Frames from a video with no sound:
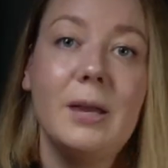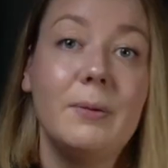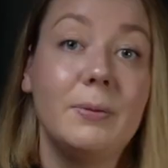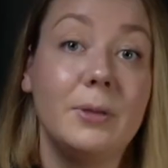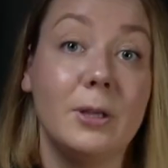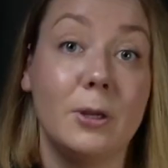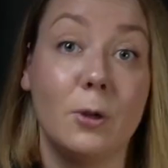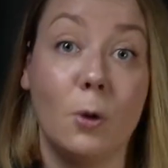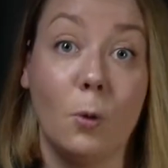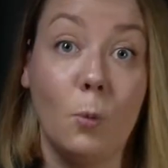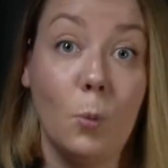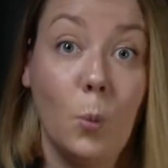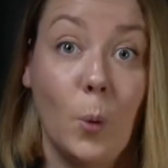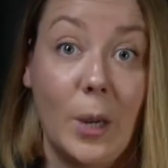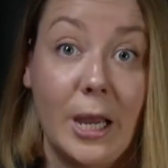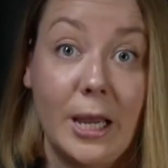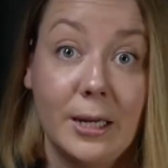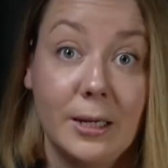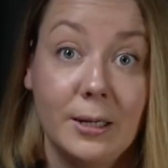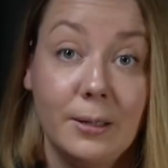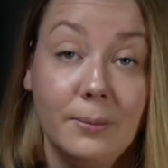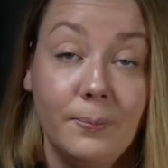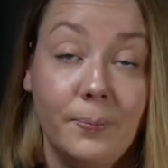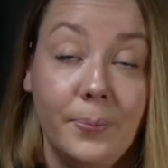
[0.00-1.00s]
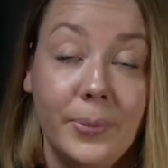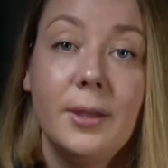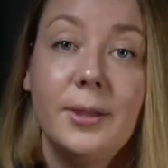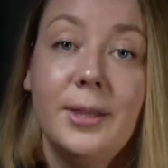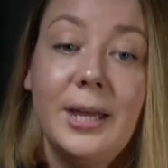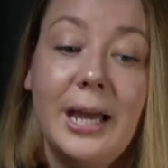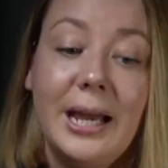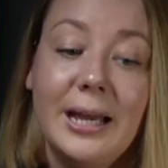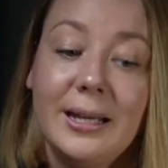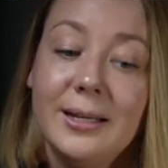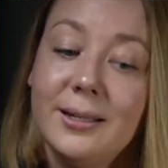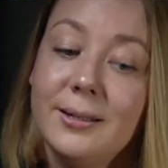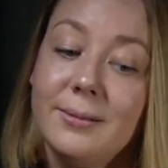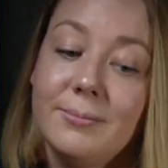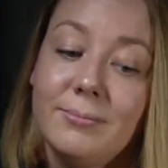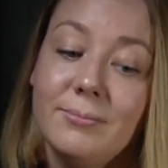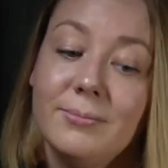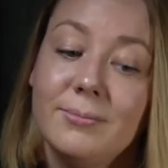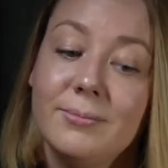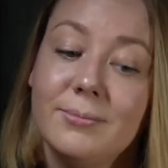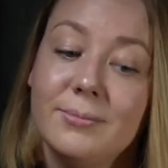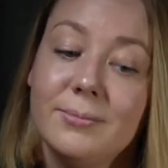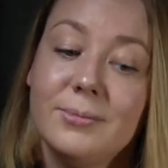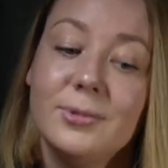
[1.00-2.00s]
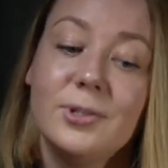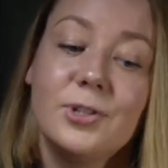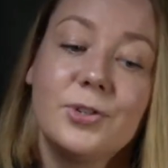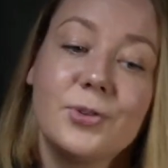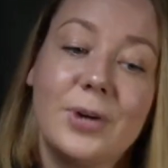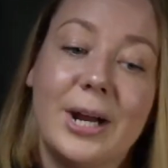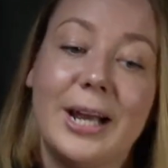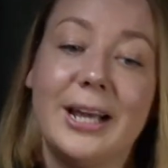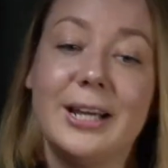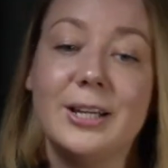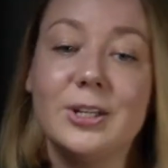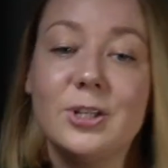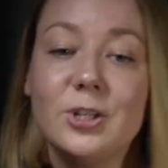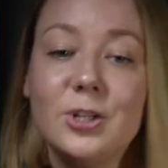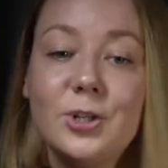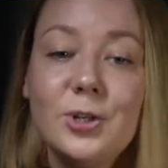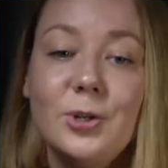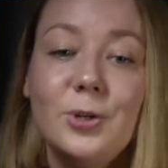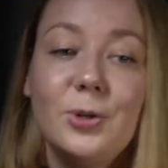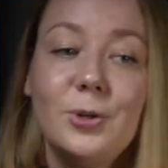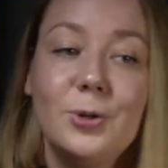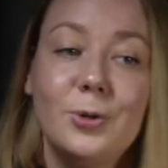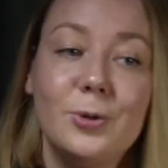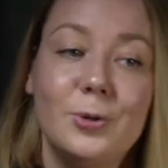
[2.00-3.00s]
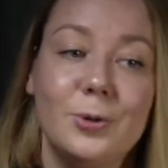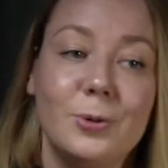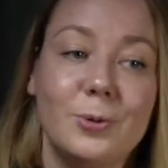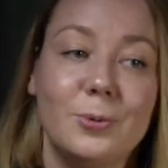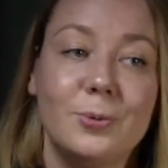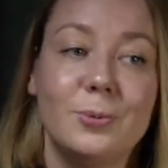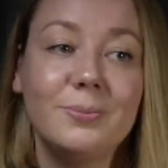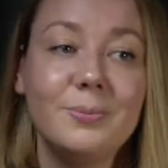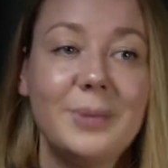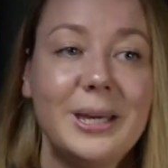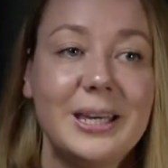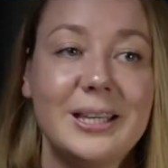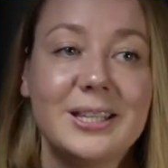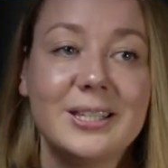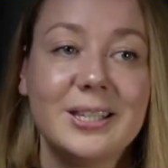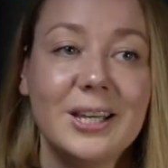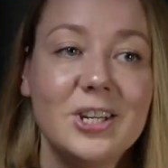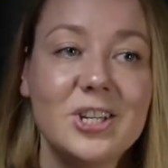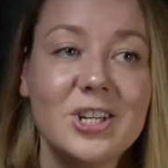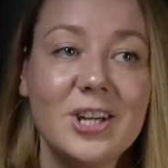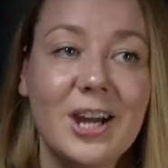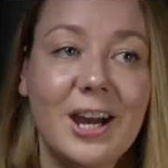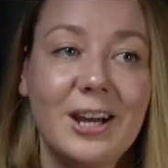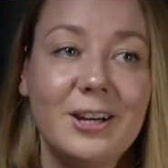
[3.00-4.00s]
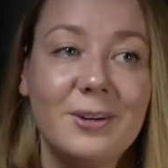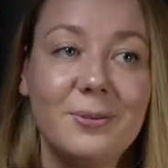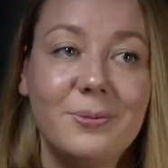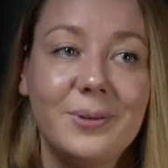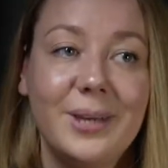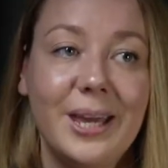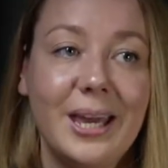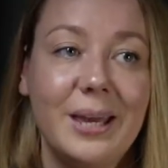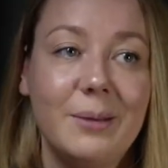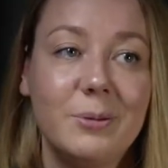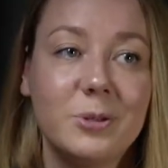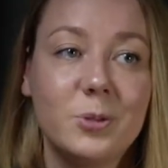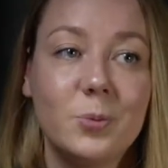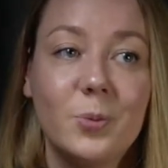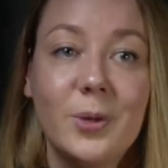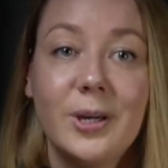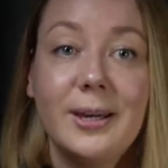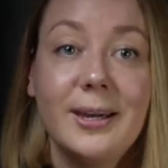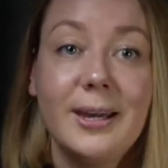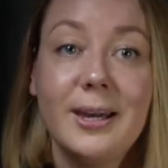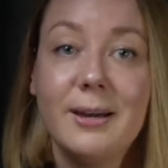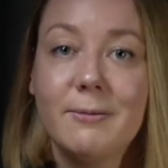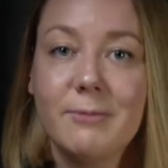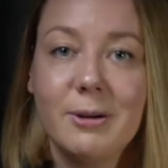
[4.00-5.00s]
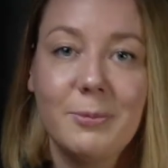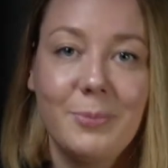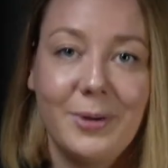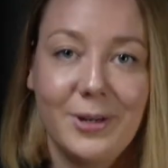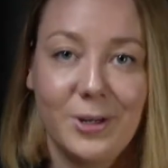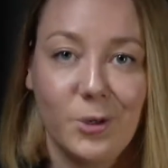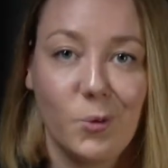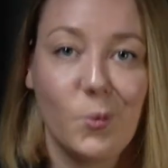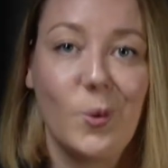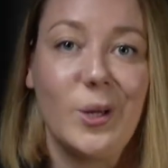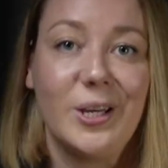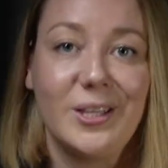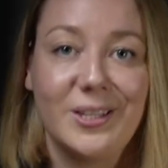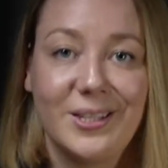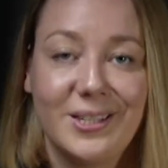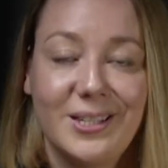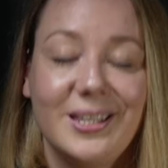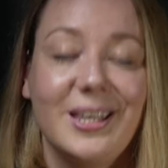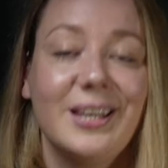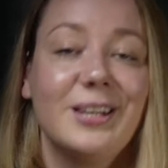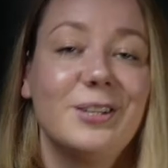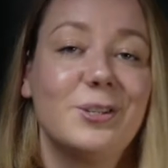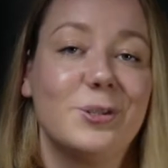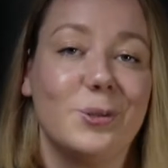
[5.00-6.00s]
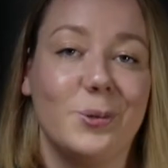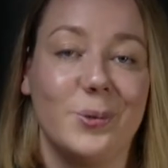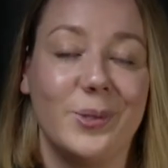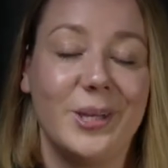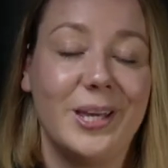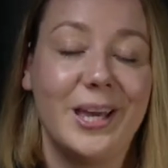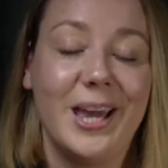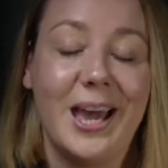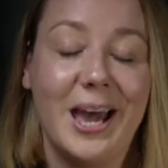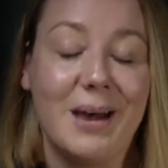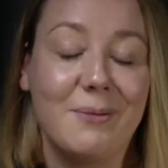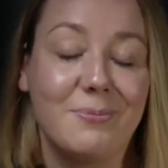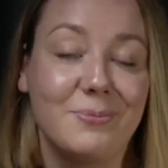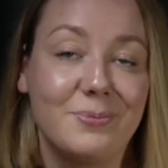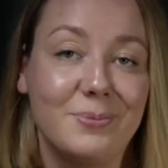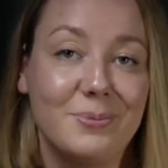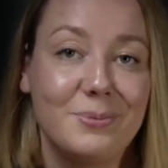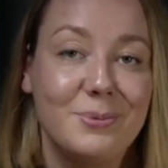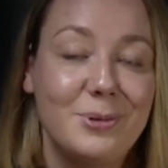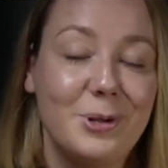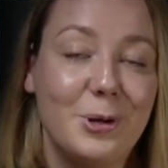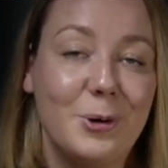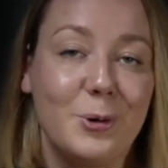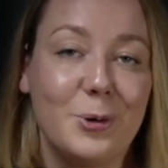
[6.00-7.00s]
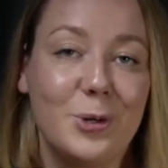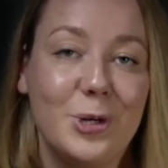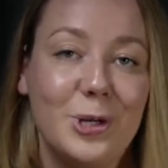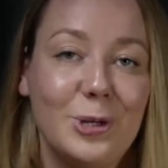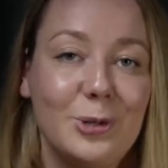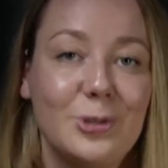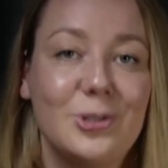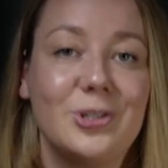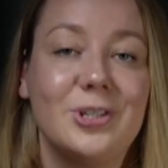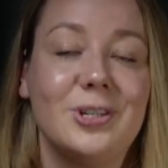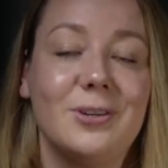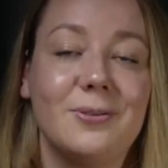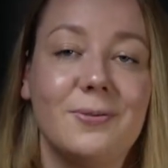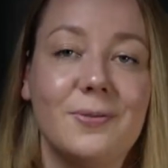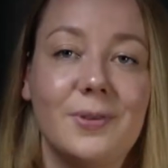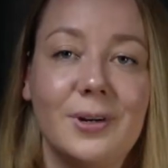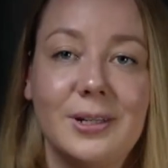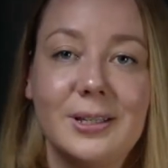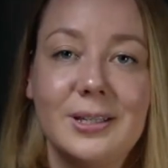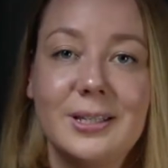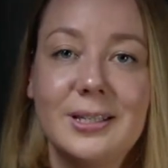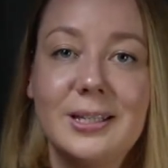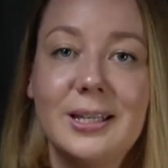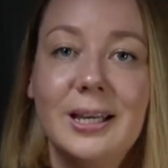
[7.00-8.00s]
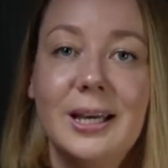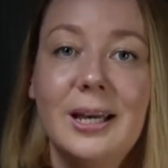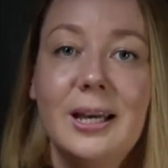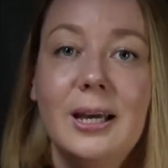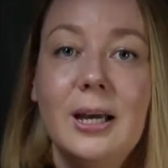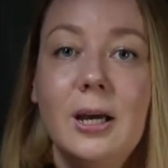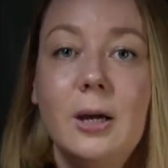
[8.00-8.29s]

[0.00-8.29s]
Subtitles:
if they don't win. Then try to make such kind of games where everybody wins, so they have no huge difference.